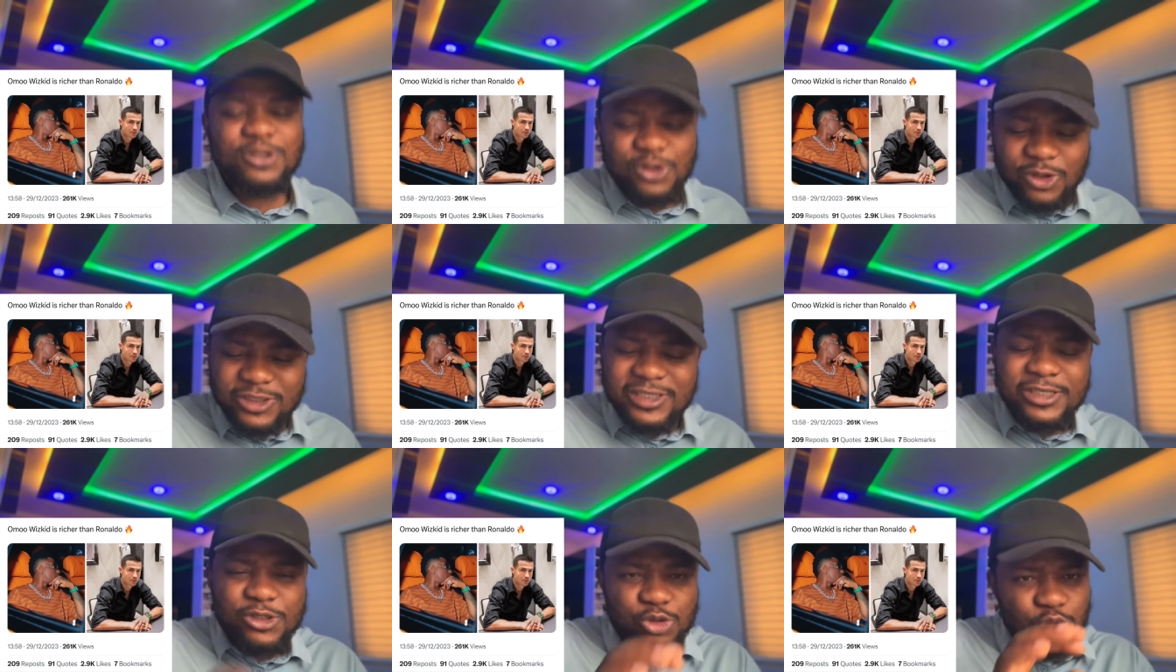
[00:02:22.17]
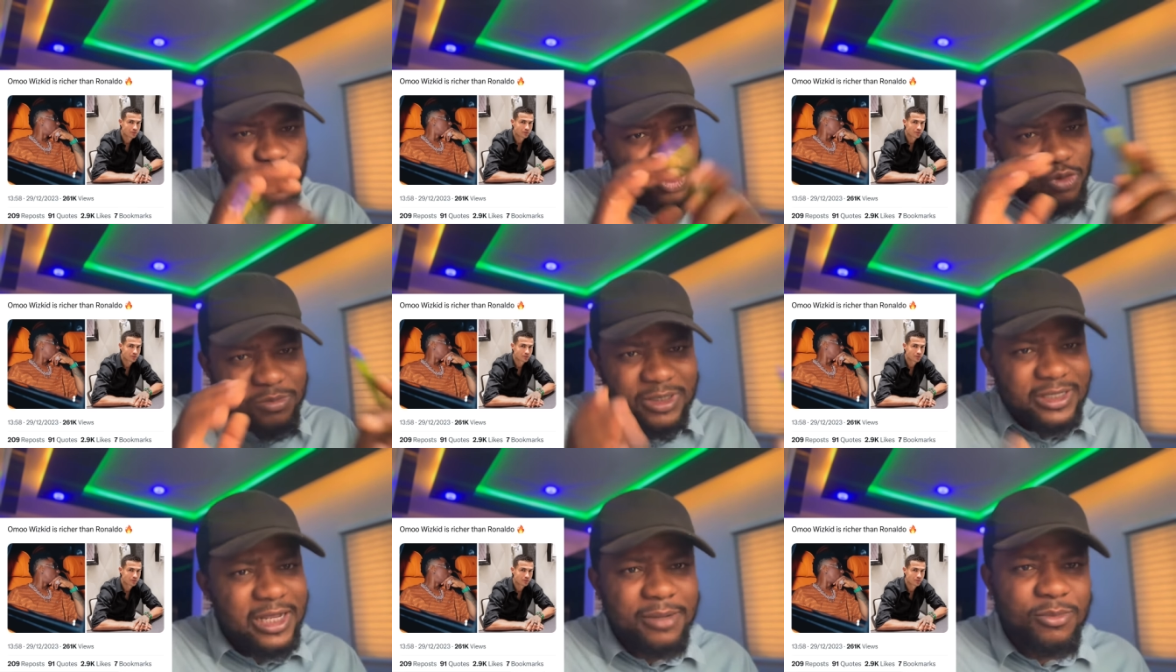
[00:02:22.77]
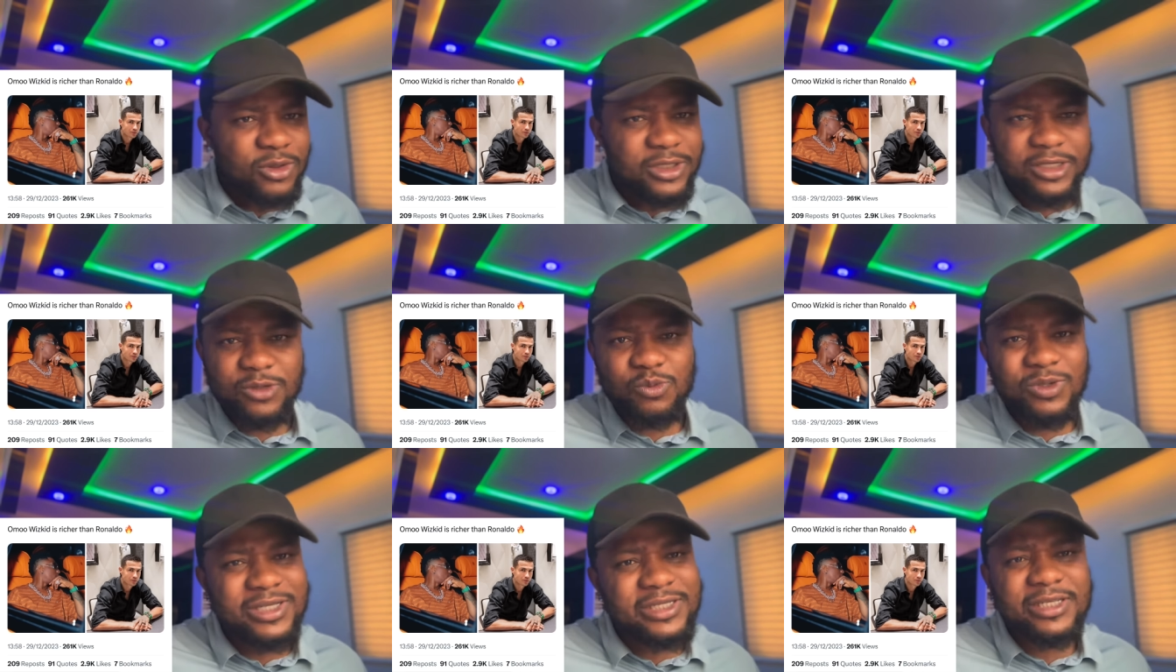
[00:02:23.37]
Just his social media
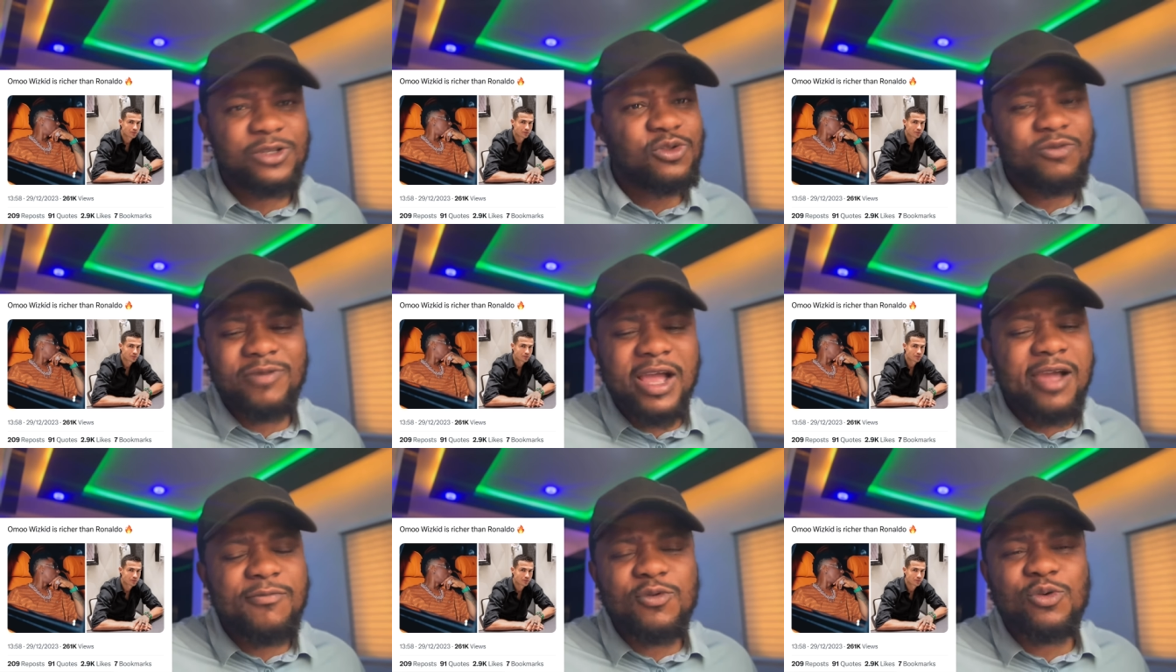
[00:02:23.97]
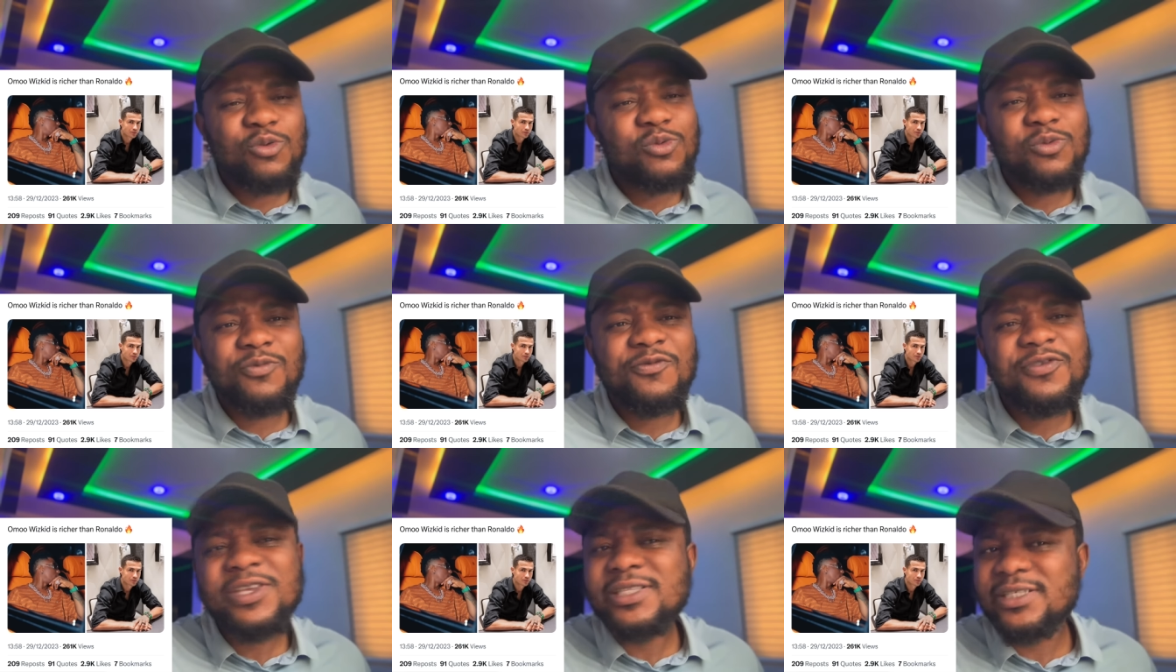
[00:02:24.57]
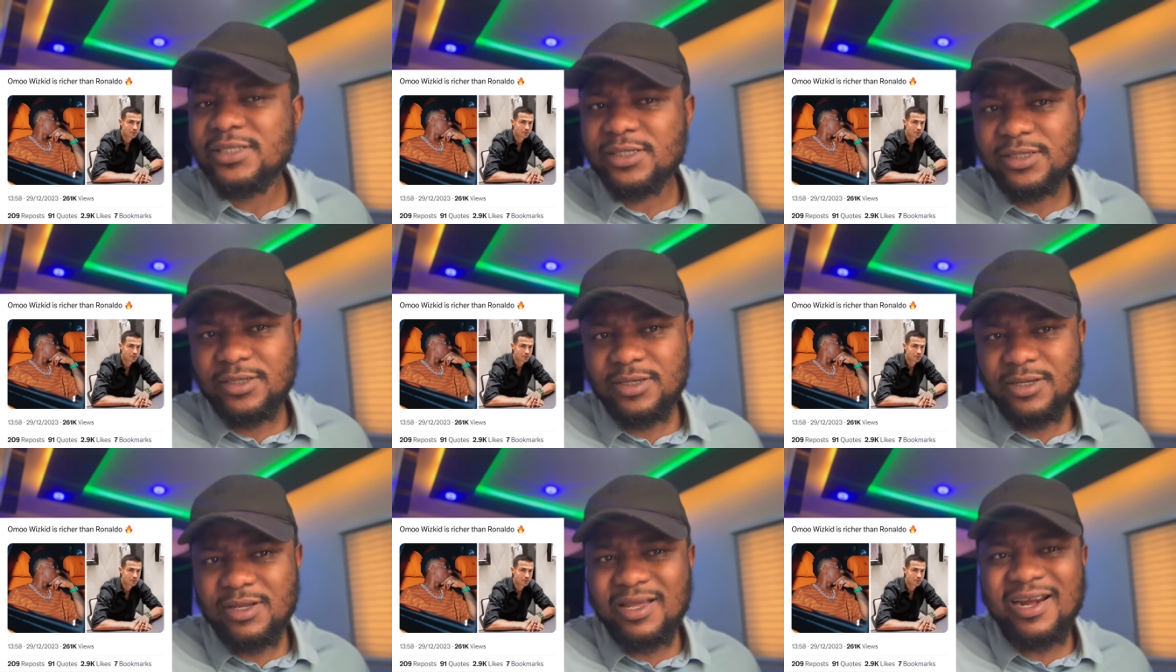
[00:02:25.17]
money. Wizkid nobody able fit
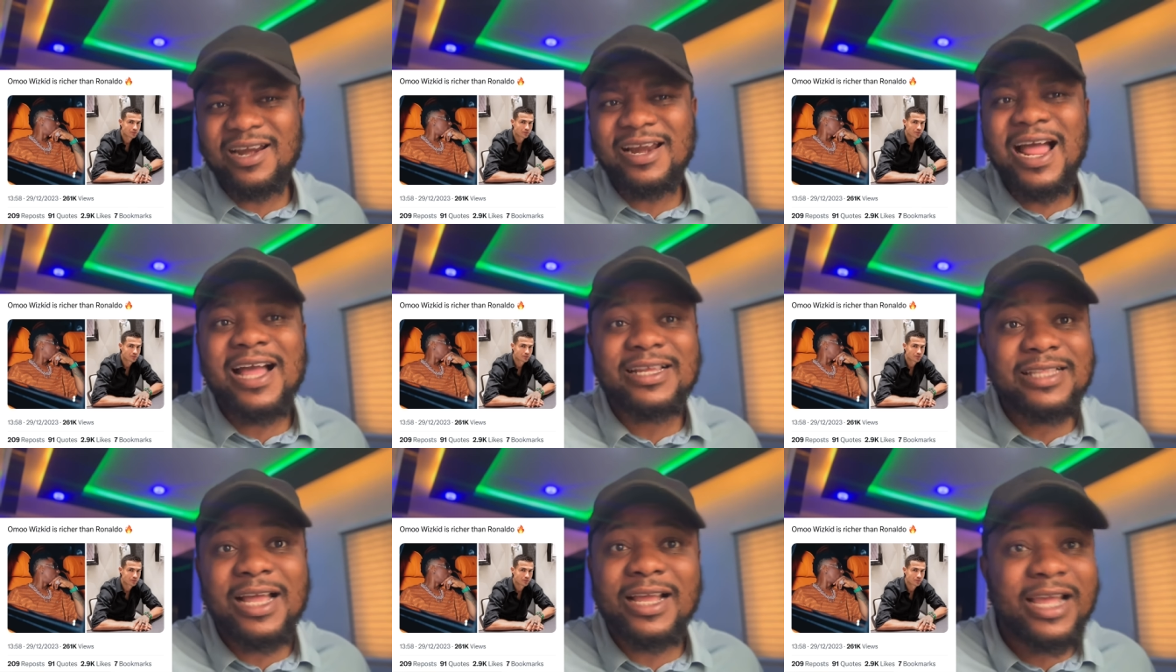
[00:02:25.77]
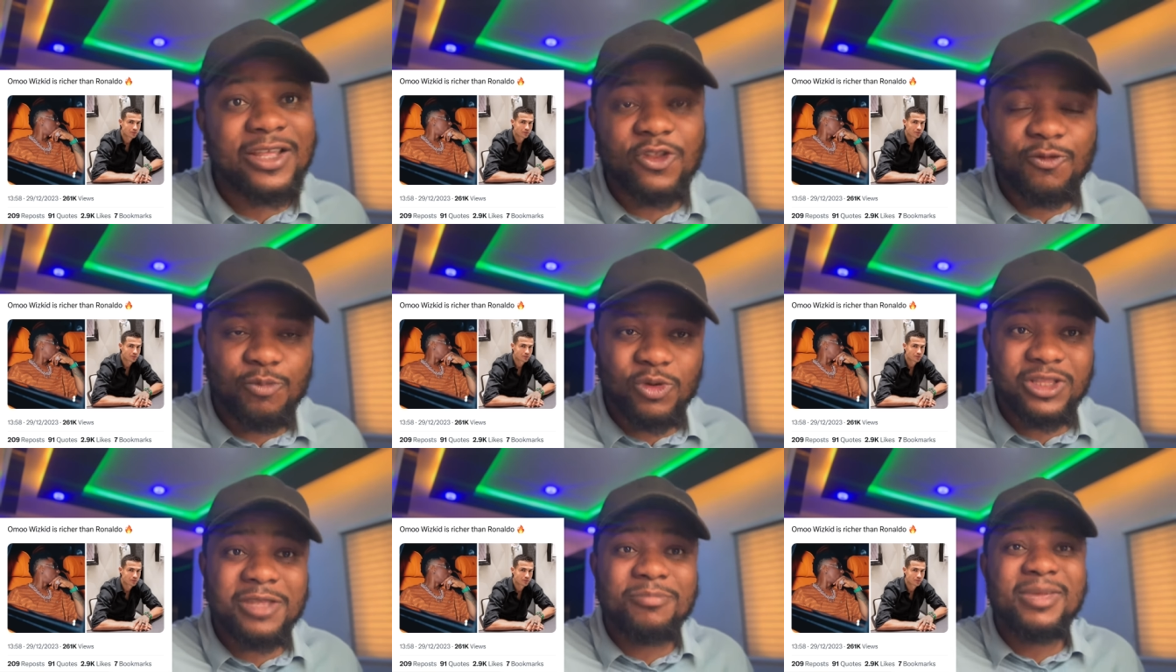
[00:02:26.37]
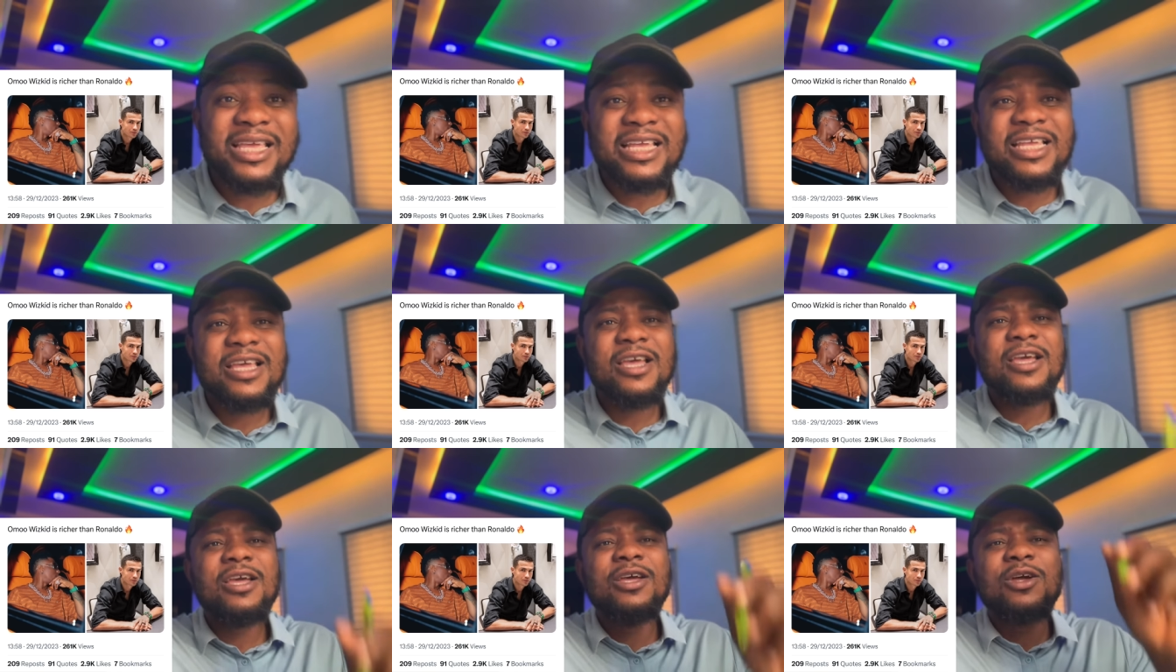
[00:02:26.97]
rank that kind of money. Make
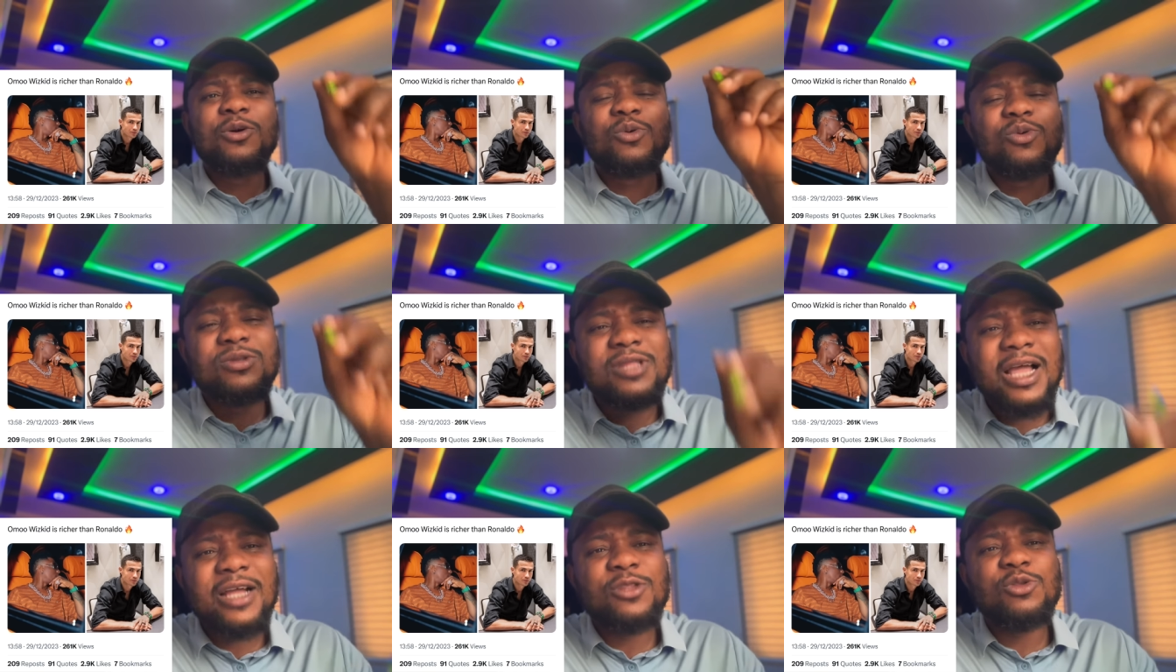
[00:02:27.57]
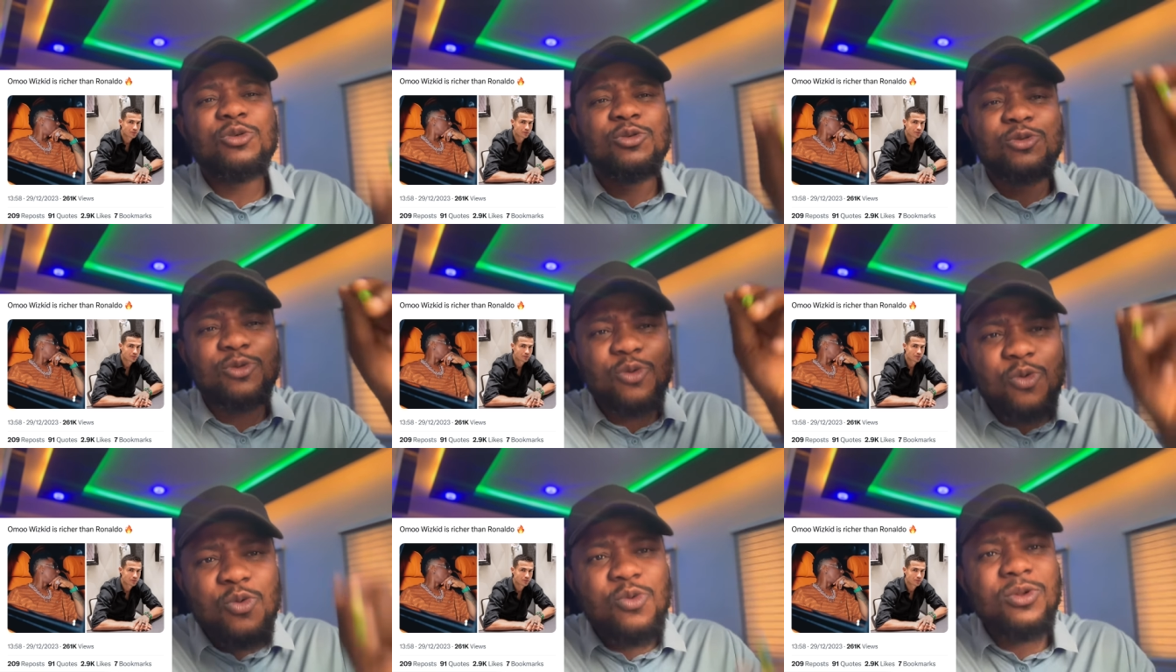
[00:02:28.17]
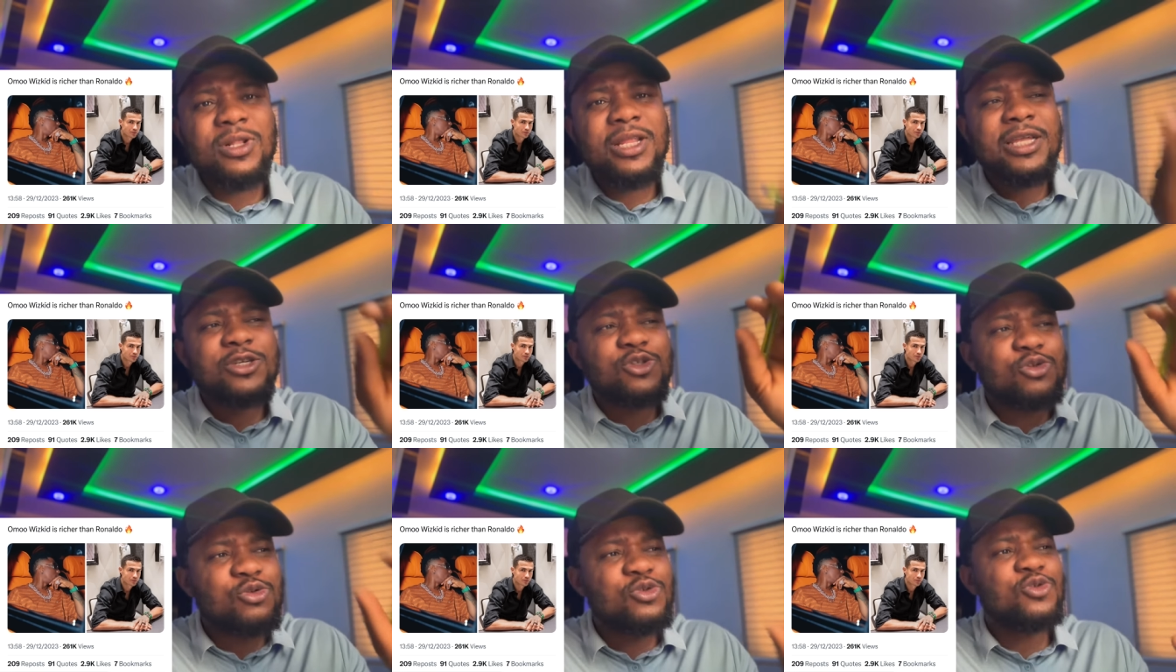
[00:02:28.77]
Ronaldo only
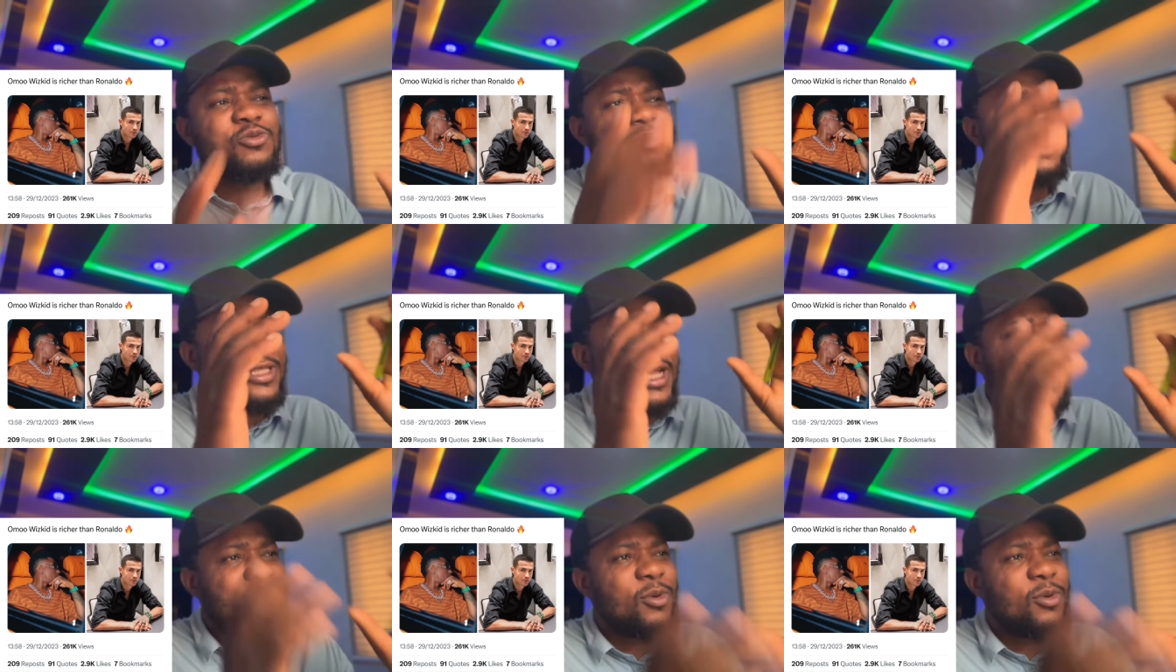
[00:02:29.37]
social media